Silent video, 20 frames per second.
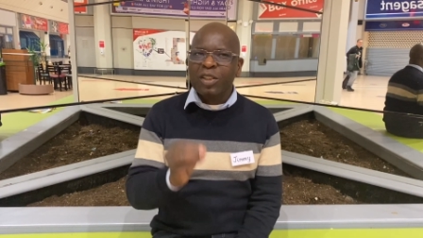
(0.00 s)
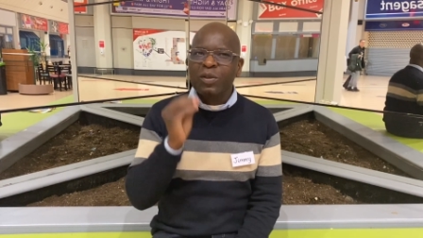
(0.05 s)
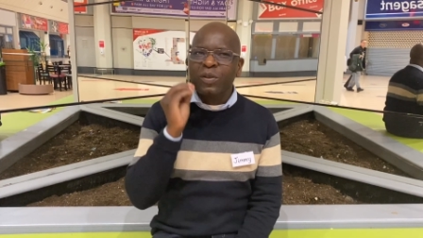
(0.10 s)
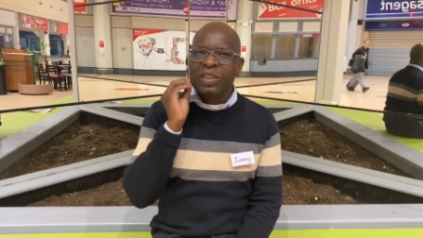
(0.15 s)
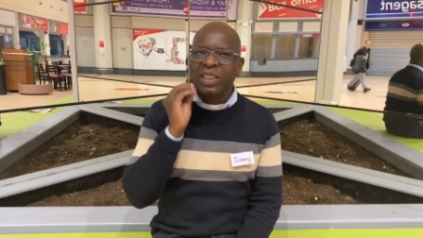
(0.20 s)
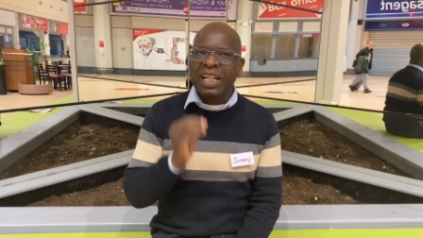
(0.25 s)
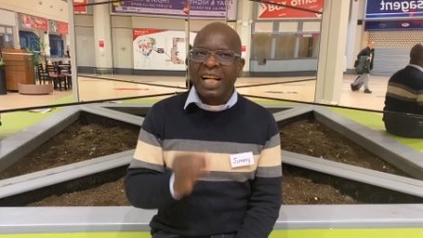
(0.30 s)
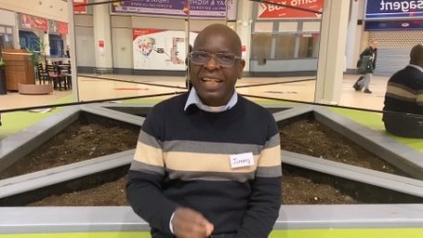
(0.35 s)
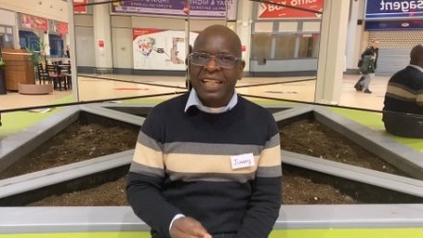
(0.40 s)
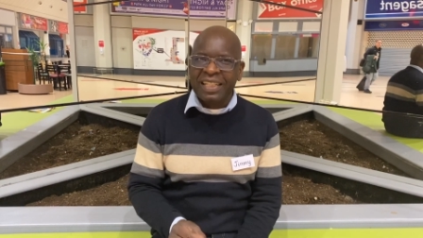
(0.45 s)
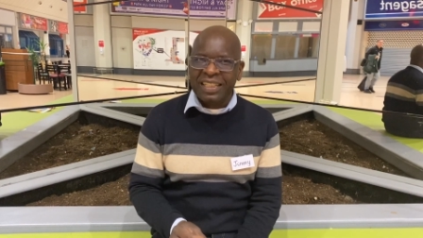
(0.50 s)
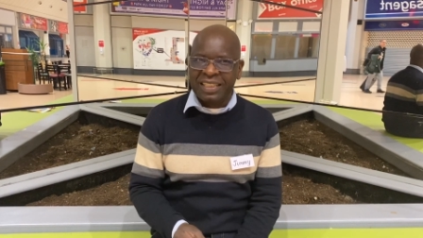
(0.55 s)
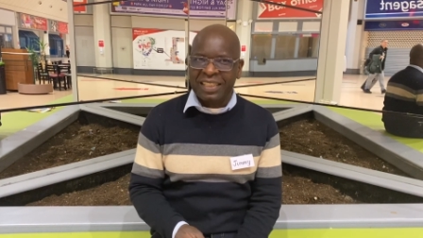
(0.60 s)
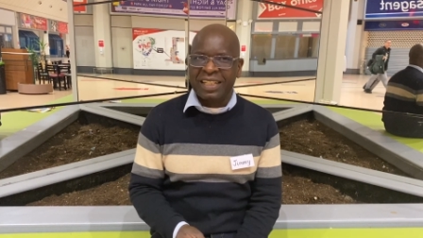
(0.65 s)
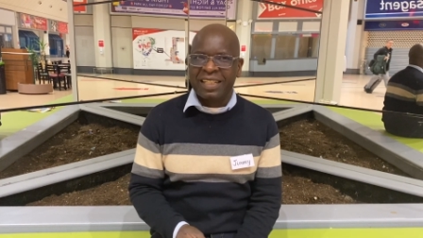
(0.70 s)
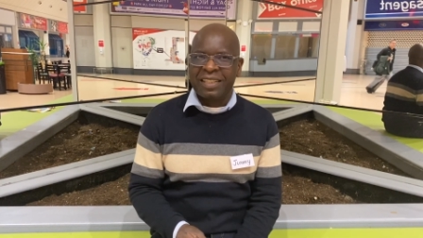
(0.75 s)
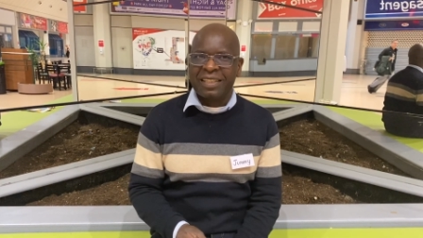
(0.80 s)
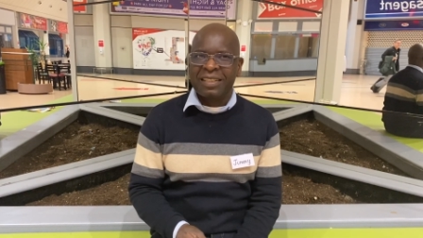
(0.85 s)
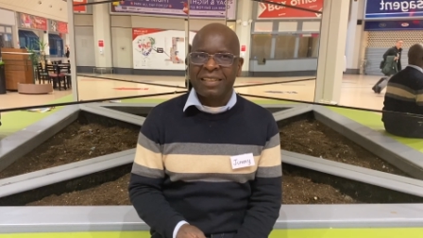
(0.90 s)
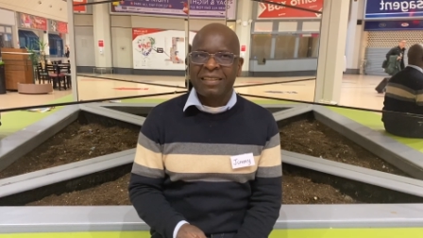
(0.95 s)
to challenge
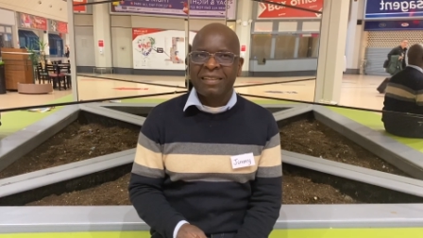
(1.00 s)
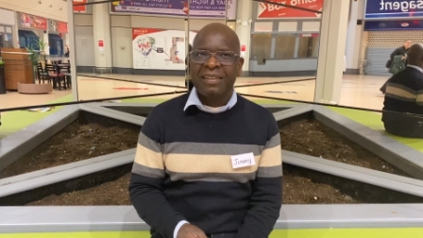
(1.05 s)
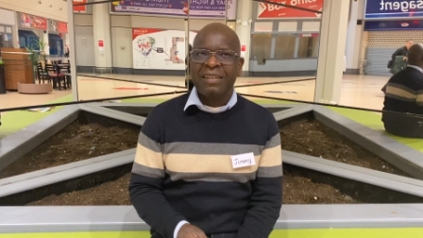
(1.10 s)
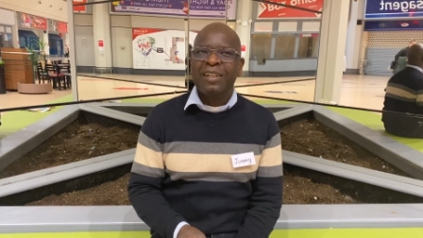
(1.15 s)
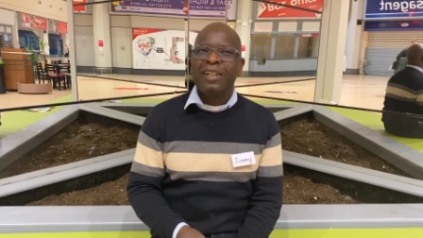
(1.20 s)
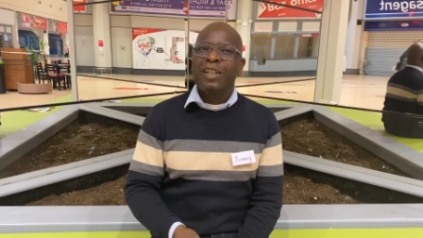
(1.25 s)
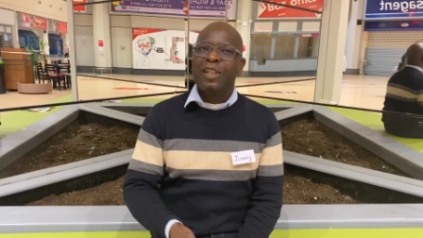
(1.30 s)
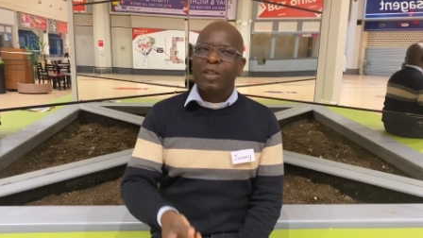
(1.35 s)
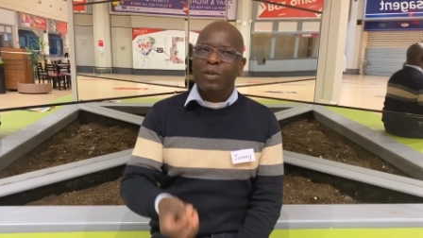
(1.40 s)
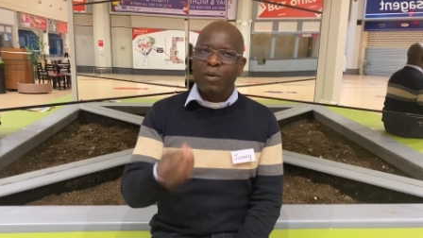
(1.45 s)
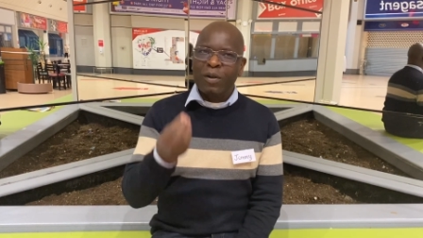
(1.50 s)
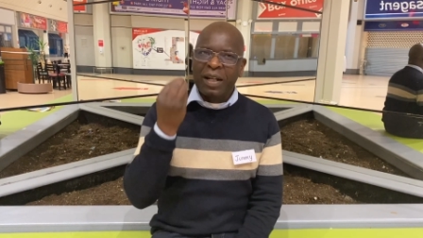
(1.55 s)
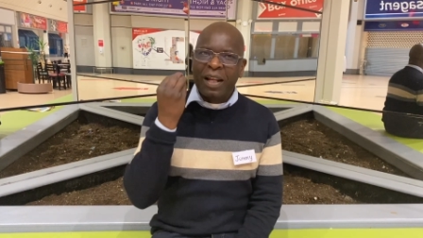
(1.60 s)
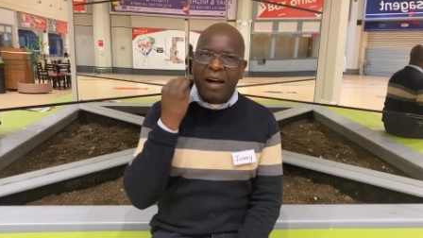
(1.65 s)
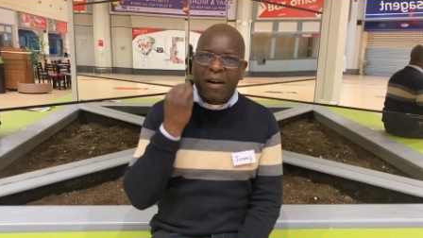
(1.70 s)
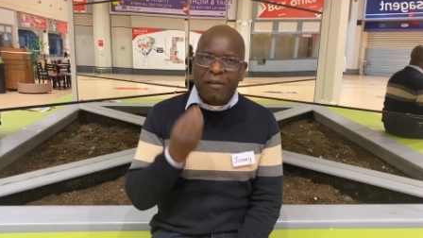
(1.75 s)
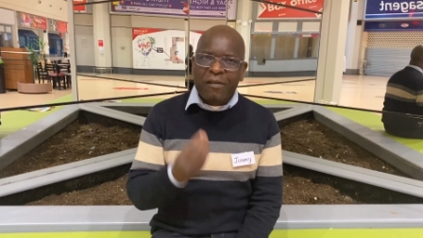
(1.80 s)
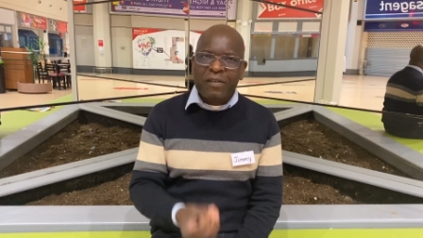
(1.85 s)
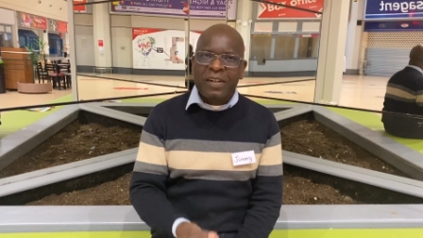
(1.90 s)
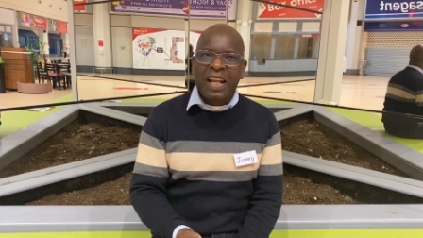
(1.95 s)
us to
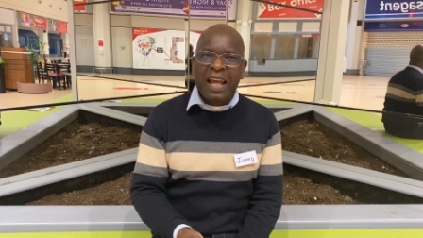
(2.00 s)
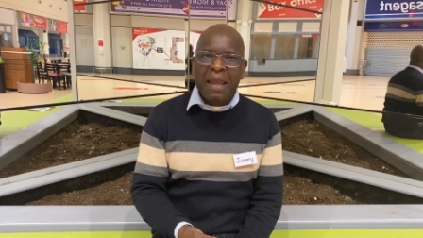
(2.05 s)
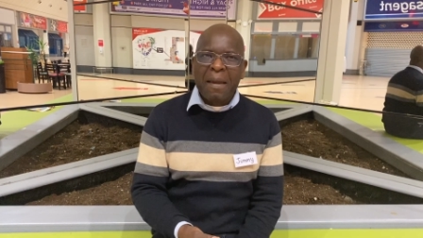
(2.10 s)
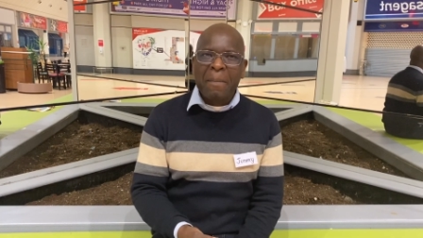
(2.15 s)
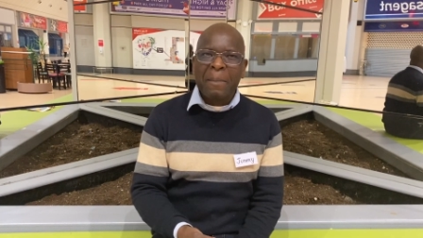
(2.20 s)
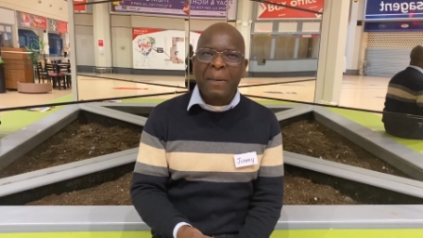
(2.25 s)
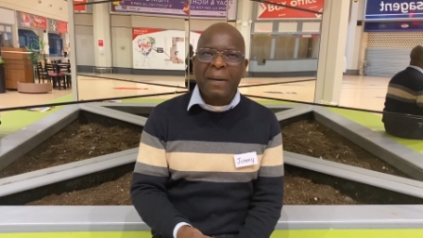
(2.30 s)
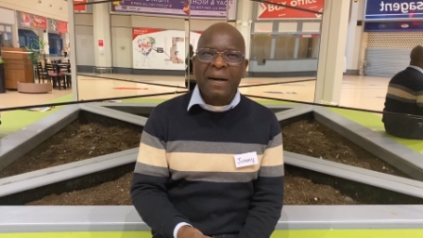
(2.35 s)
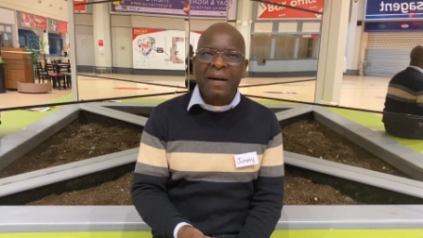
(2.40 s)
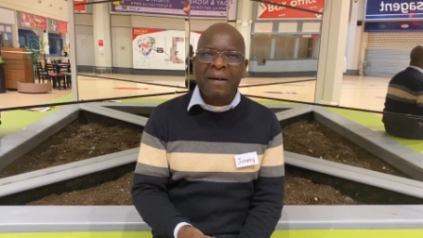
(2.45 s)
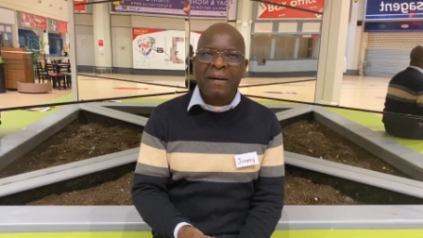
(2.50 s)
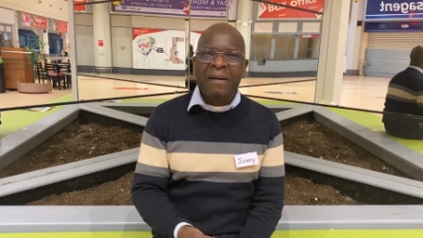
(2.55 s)
love neighbor,